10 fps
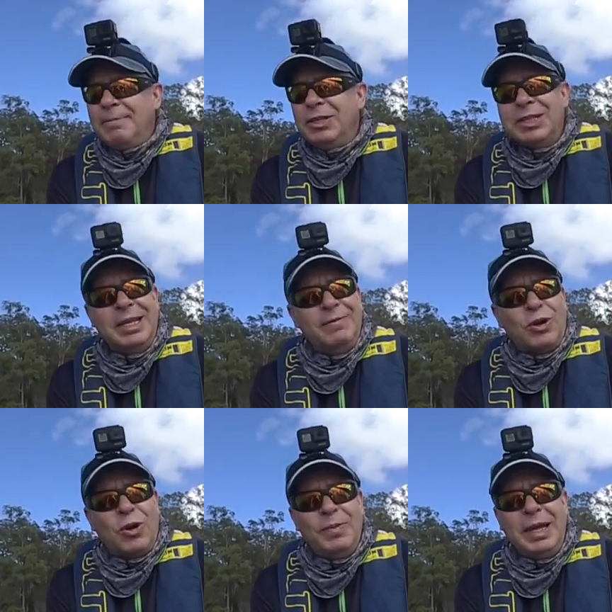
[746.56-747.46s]
just leave a
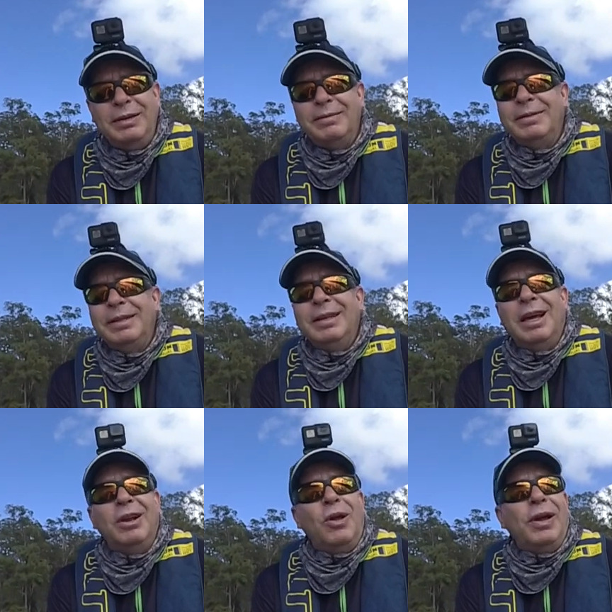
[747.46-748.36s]
comment,
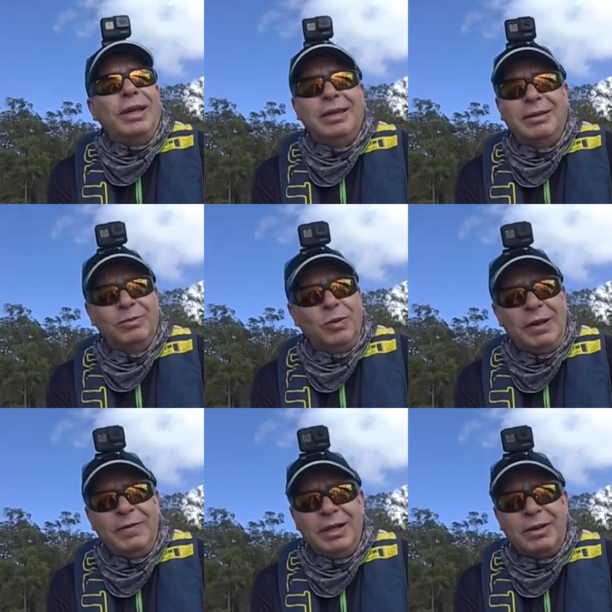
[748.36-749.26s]
a like,
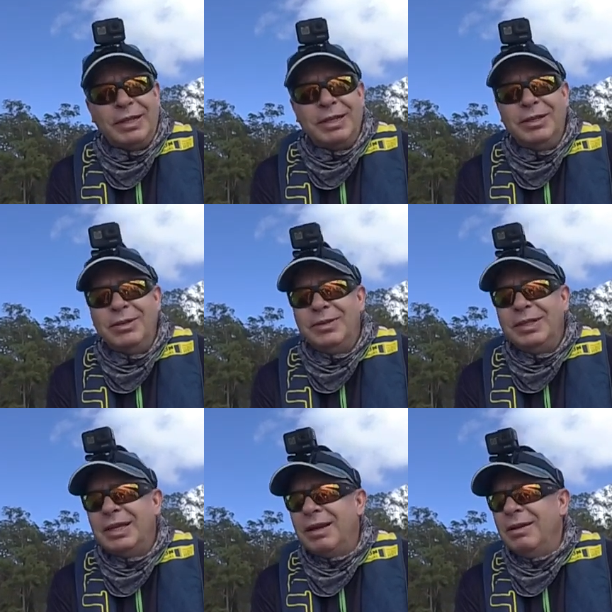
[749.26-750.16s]
whatever you'd like to do.
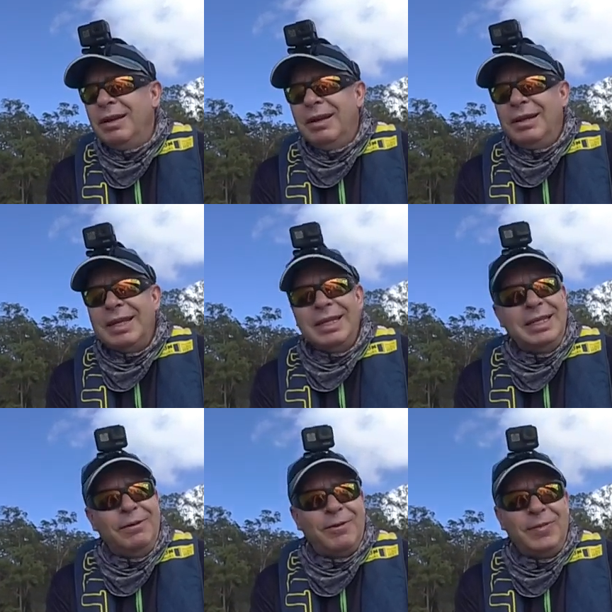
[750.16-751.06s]
So that's
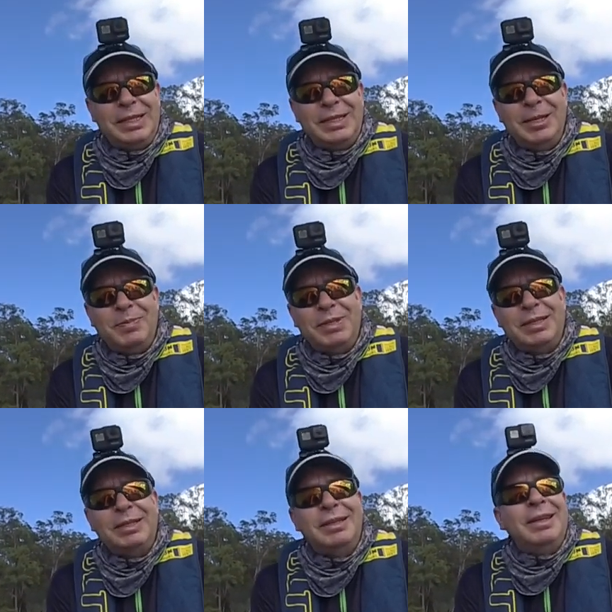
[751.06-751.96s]
it from this
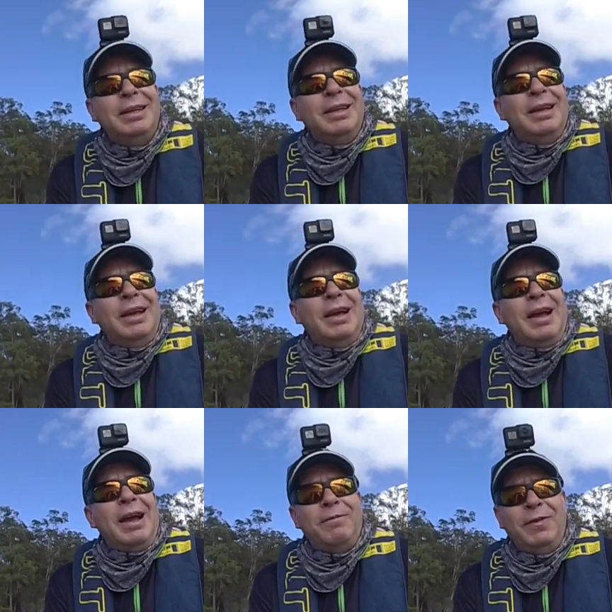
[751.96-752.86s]
tips
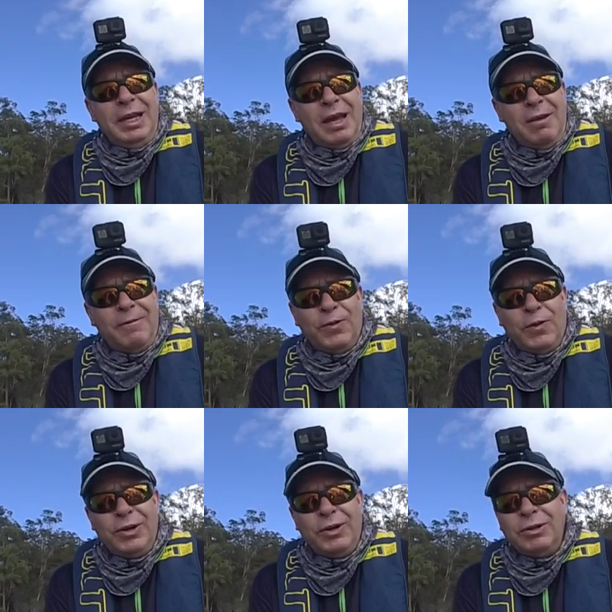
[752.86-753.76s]
video
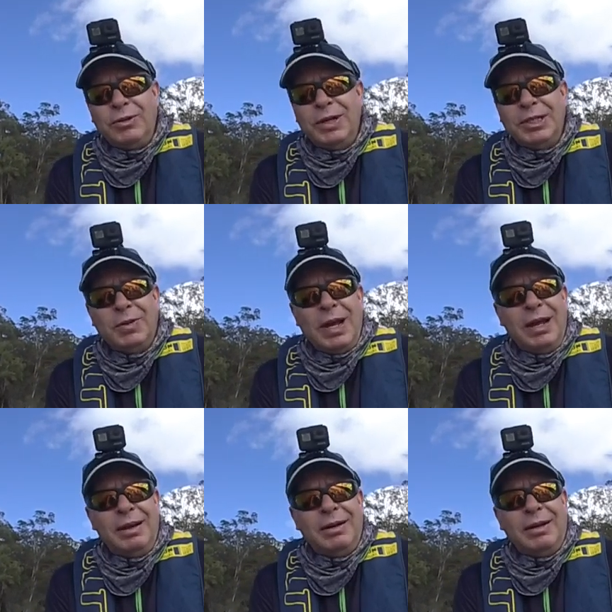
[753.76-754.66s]
for Enoggera
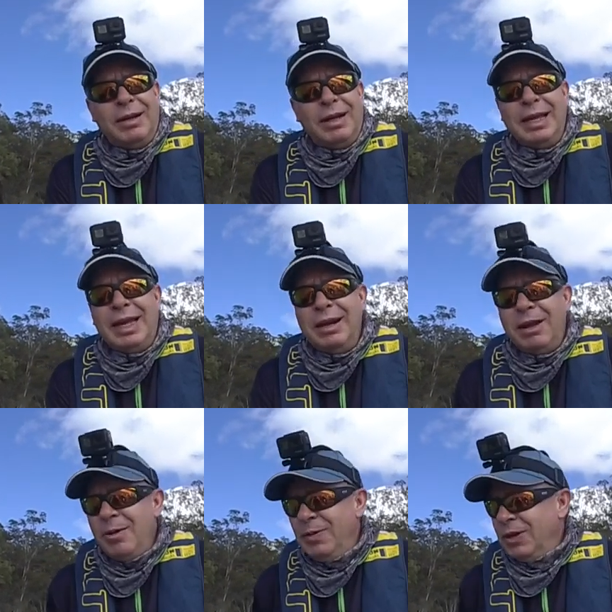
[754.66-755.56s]
Reservoir. Again, I
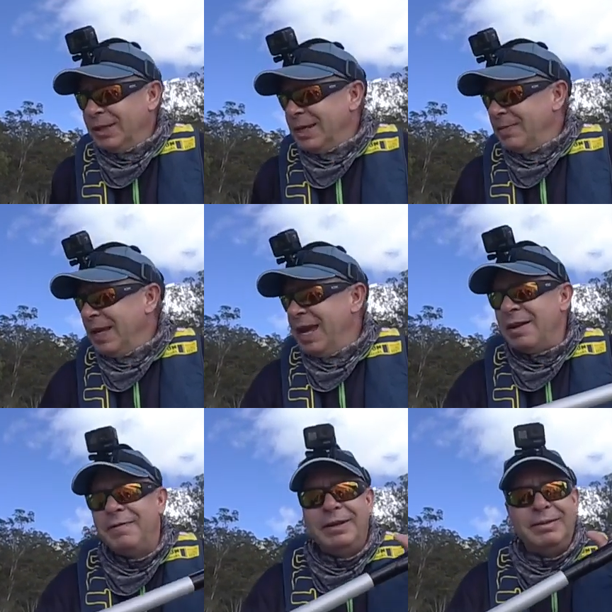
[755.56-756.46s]
hope you got something out
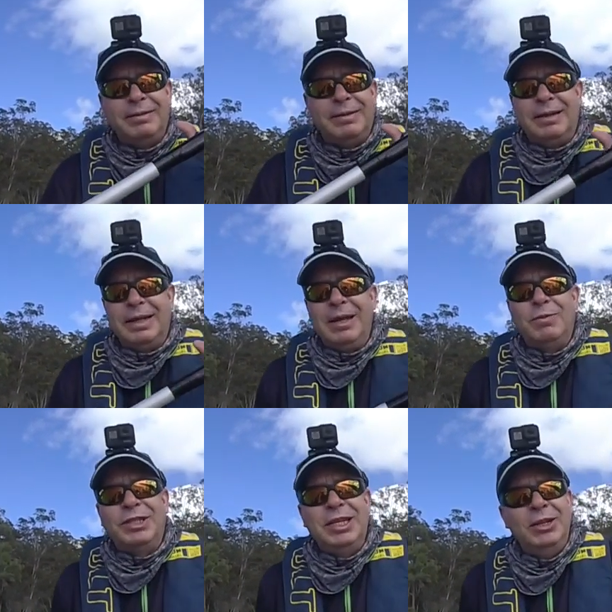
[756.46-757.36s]
of it, and
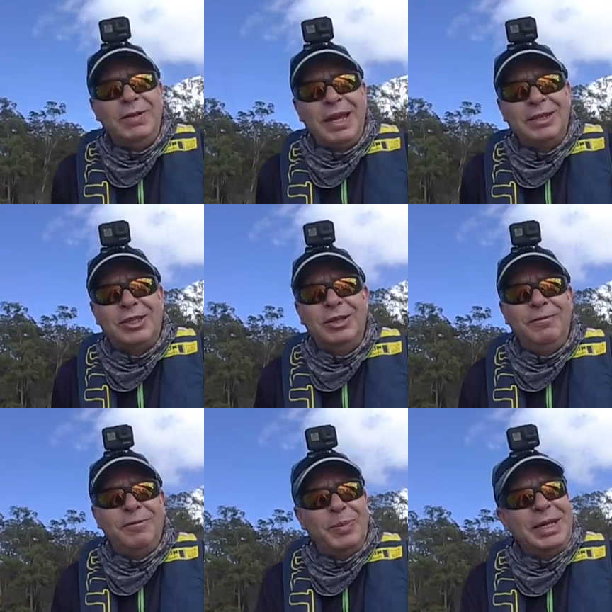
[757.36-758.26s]
we'll see you again soon
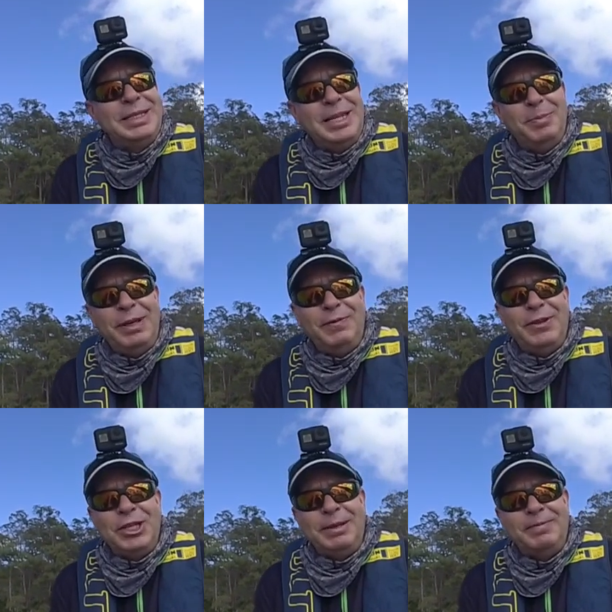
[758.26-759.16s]
from PTP
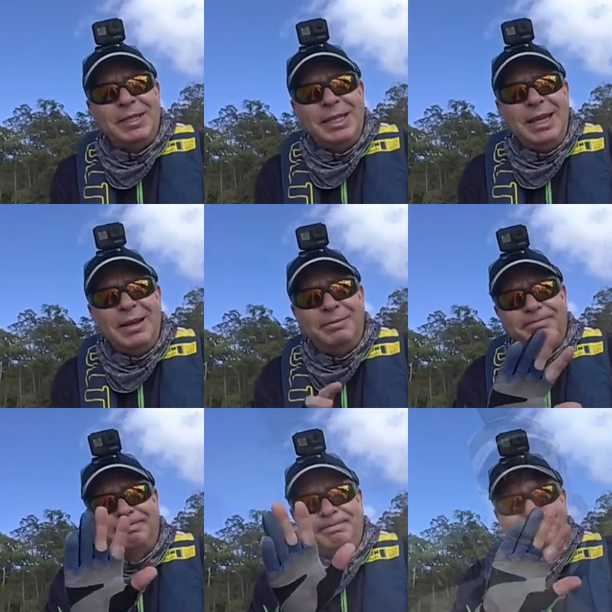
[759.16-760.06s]
Fishing. See ya.